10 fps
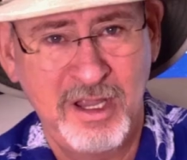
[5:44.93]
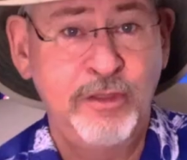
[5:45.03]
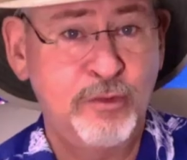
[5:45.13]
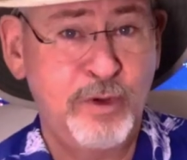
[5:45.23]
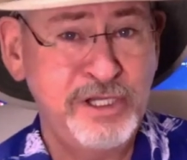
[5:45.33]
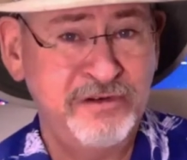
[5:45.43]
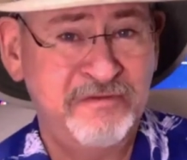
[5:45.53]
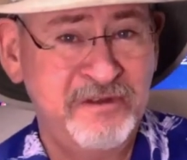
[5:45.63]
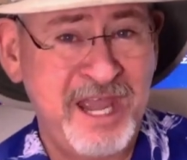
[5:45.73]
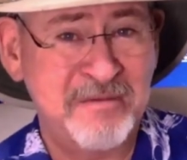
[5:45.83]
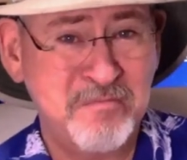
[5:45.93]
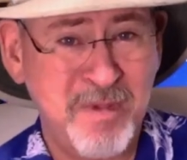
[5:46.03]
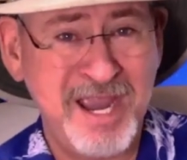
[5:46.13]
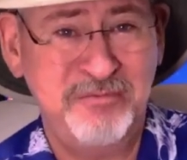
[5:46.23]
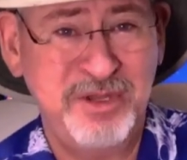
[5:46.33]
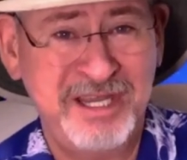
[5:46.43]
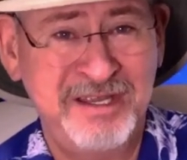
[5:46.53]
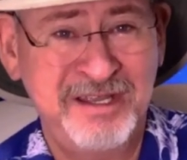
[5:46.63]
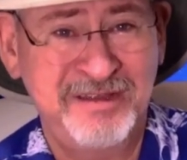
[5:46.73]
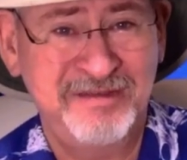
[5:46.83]
The reason for that might
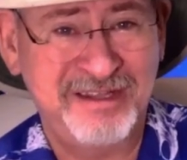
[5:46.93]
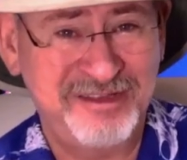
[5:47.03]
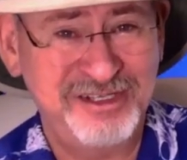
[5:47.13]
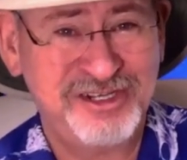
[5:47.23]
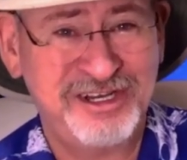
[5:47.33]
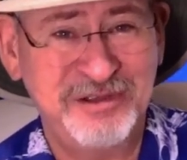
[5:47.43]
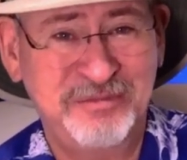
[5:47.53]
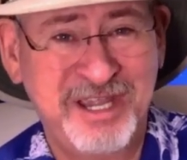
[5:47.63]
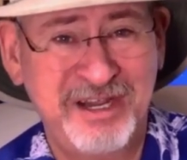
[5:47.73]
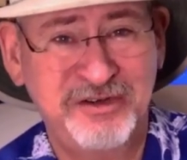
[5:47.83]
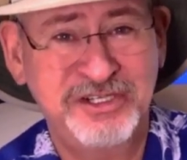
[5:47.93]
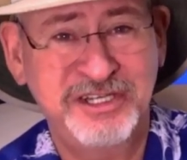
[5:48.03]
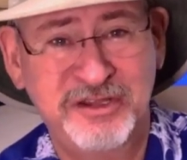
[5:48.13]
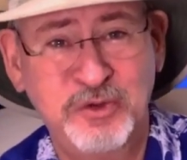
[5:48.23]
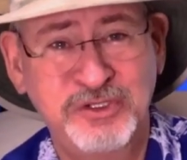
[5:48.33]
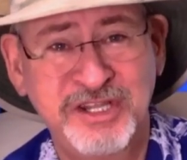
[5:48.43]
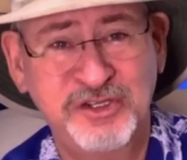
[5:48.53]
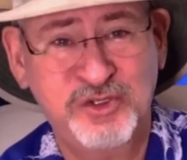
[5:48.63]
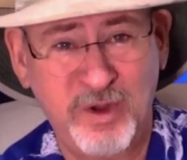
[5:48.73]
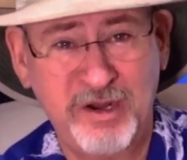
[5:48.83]
be that this club caters to those in the
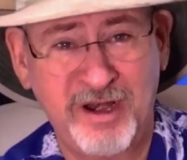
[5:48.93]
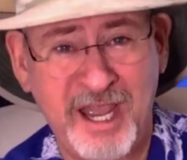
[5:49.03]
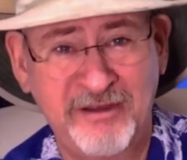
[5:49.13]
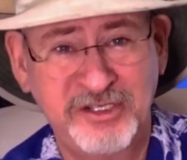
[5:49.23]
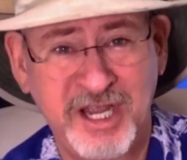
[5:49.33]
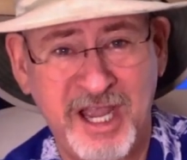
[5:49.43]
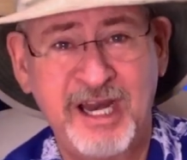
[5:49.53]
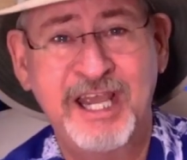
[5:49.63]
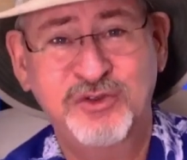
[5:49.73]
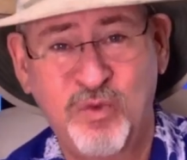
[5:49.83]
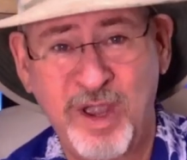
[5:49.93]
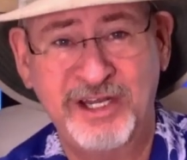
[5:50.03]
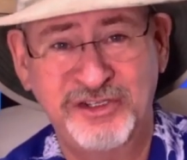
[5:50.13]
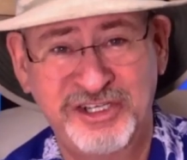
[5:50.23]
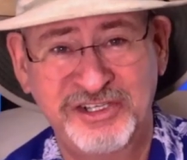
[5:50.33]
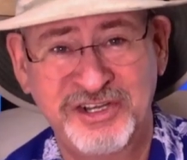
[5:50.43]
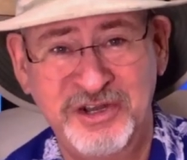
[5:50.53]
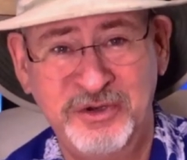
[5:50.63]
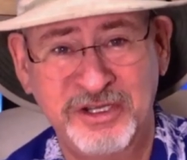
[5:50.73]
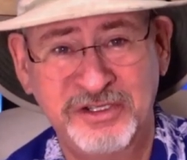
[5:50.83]
swinger lifestyle as well as just
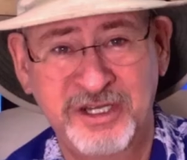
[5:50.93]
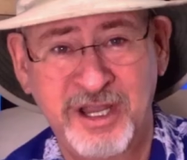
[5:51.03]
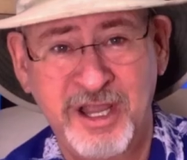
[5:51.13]
nudists.